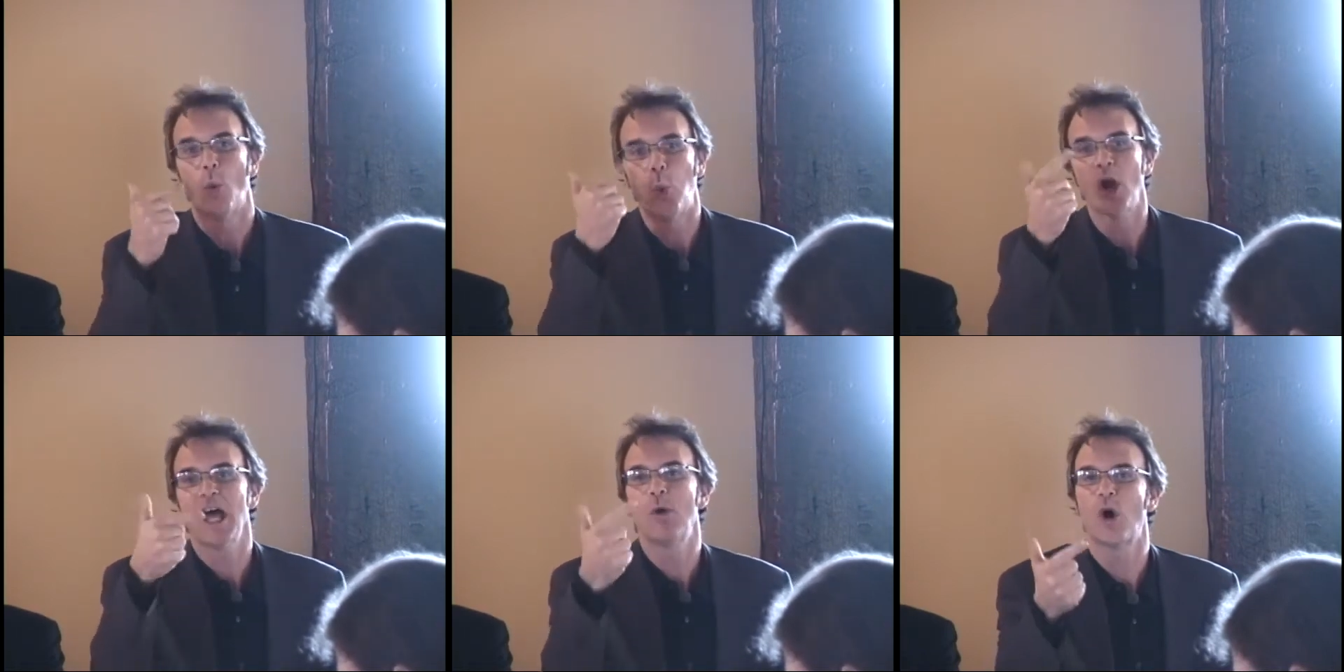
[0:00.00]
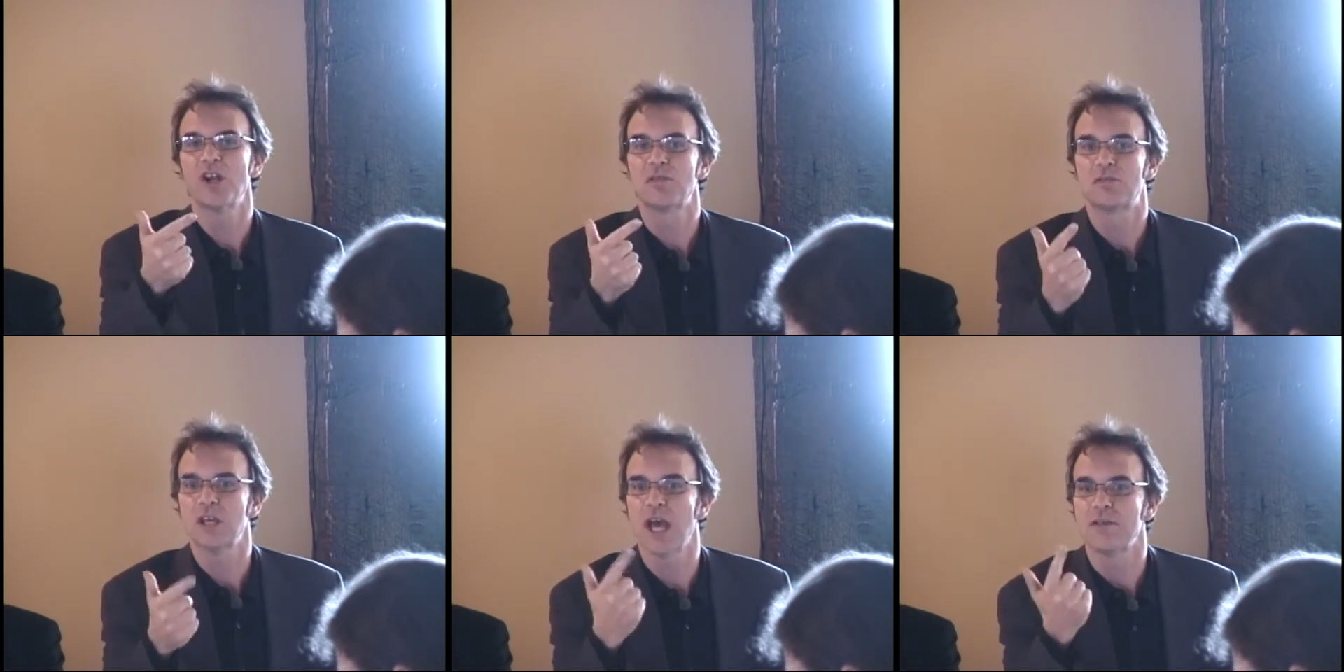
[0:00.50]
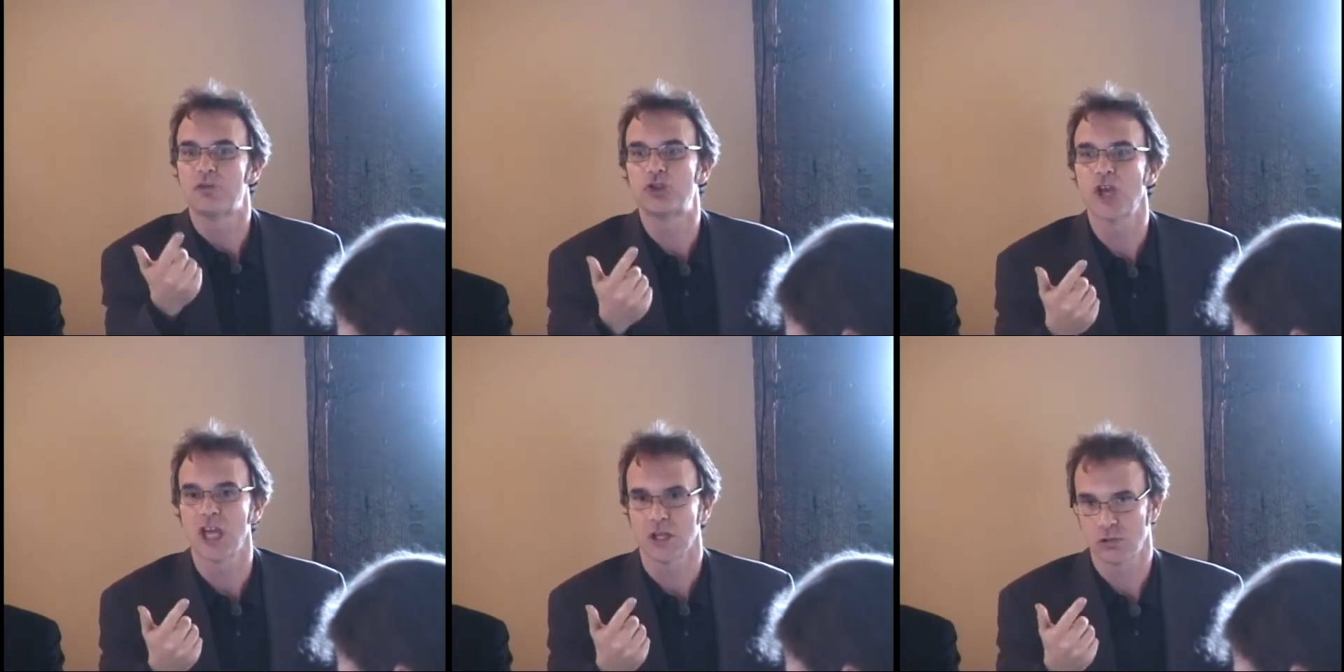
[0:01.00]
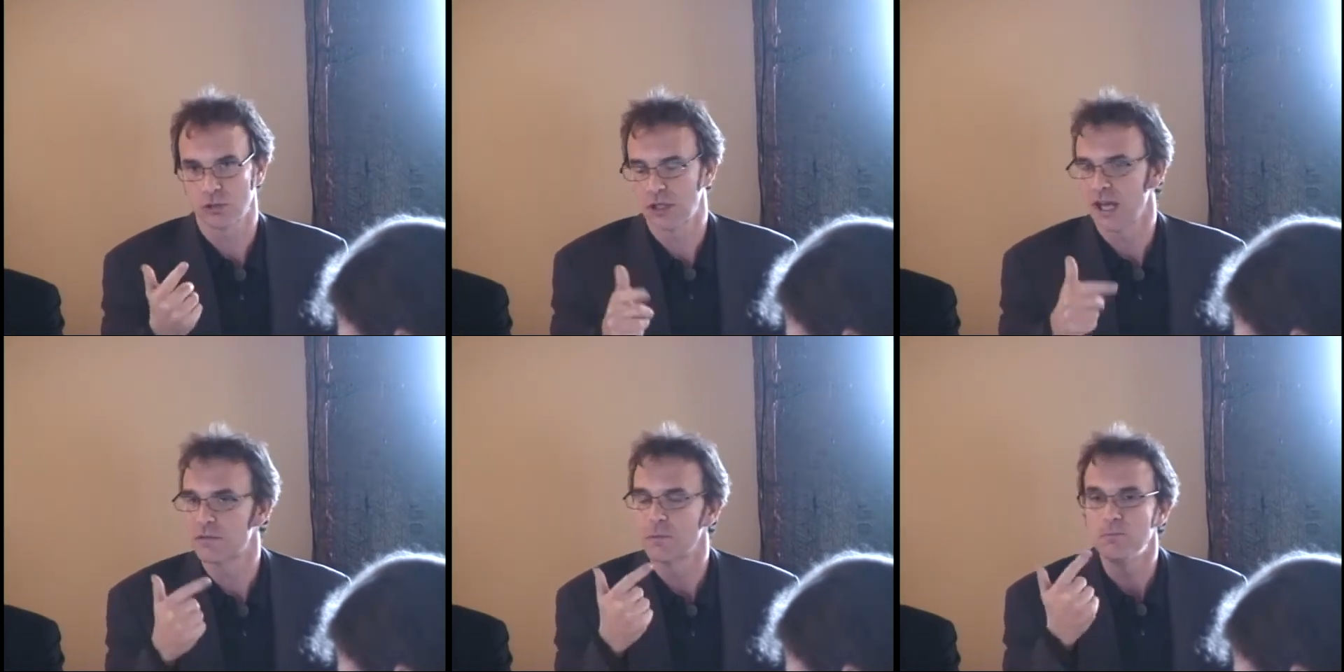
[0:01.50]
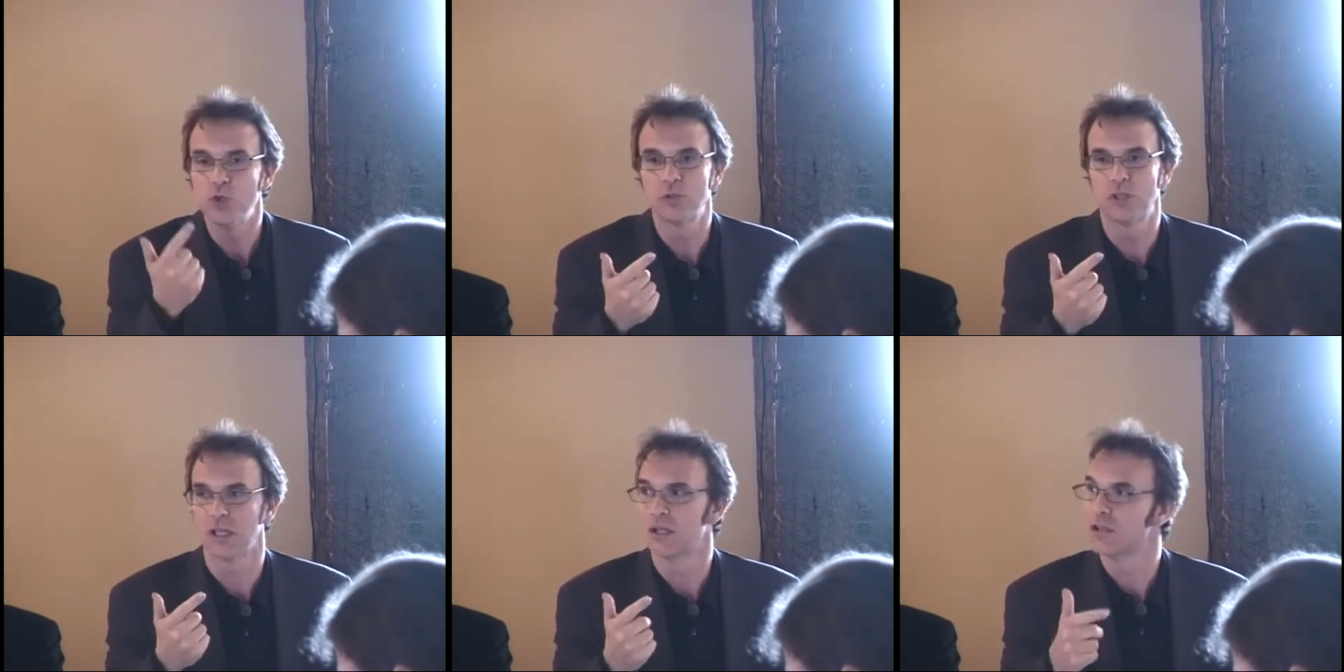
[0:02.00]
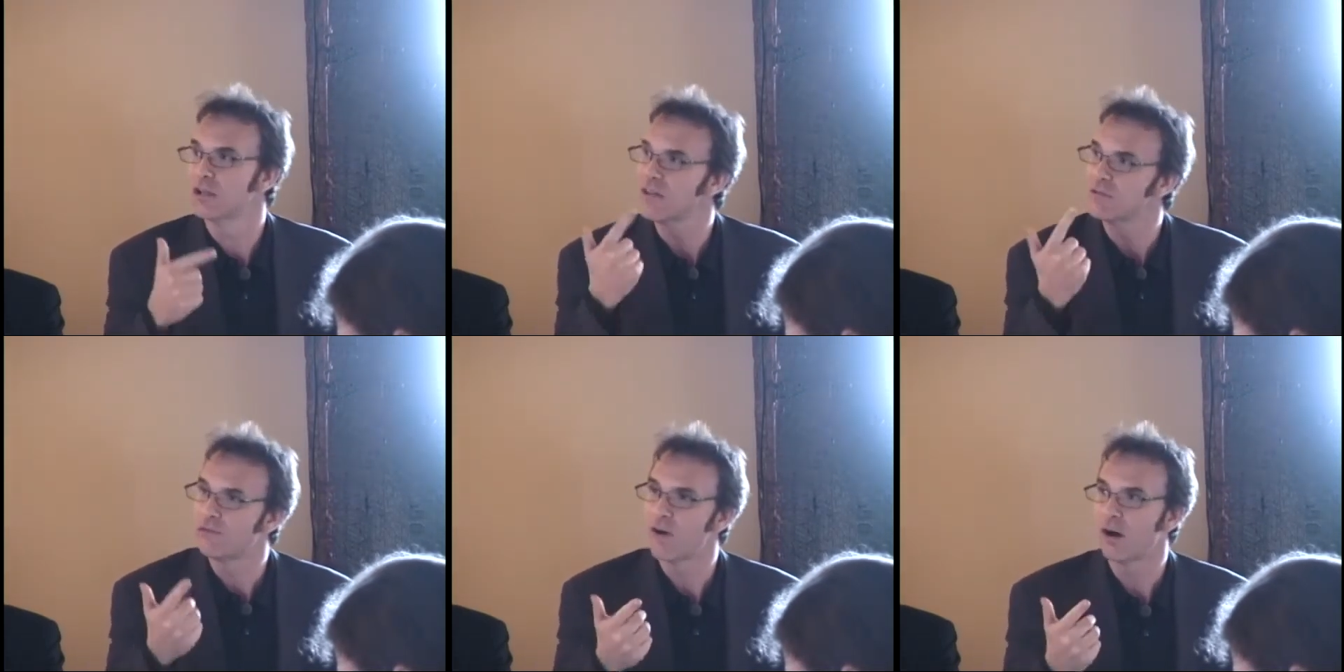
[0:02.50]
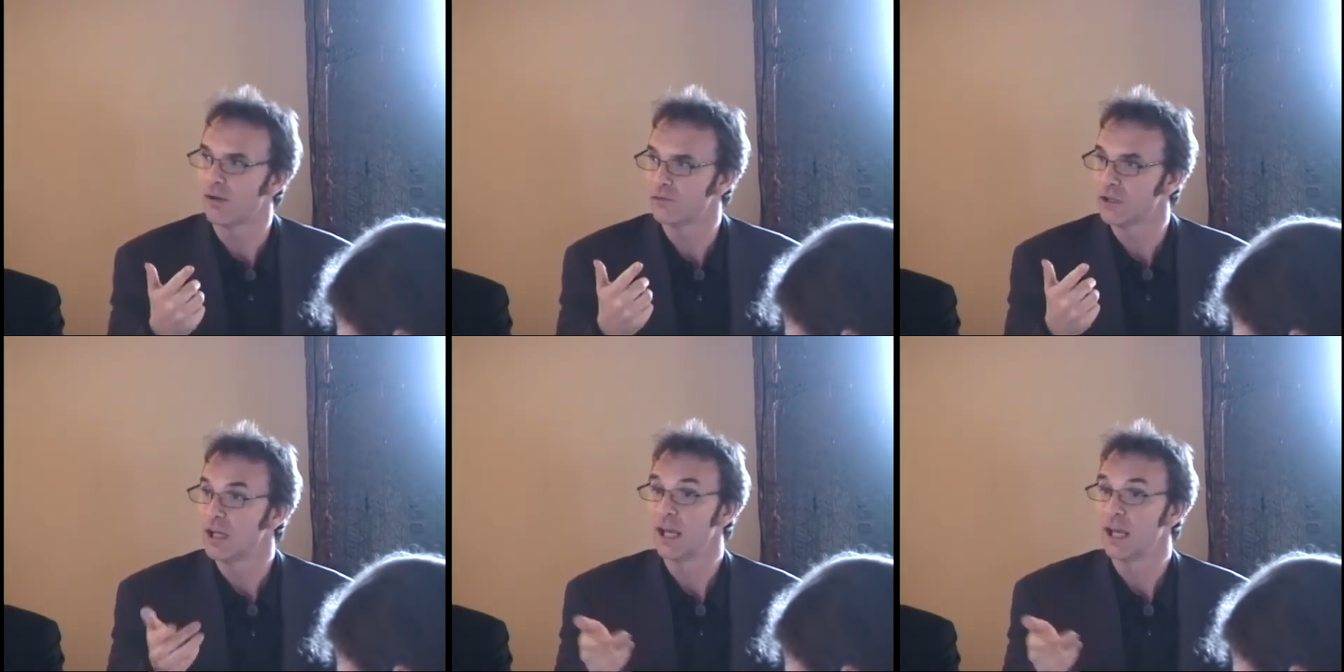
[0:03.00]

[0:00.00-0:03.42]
what I want to see has changed. It has mutated, it has evolved.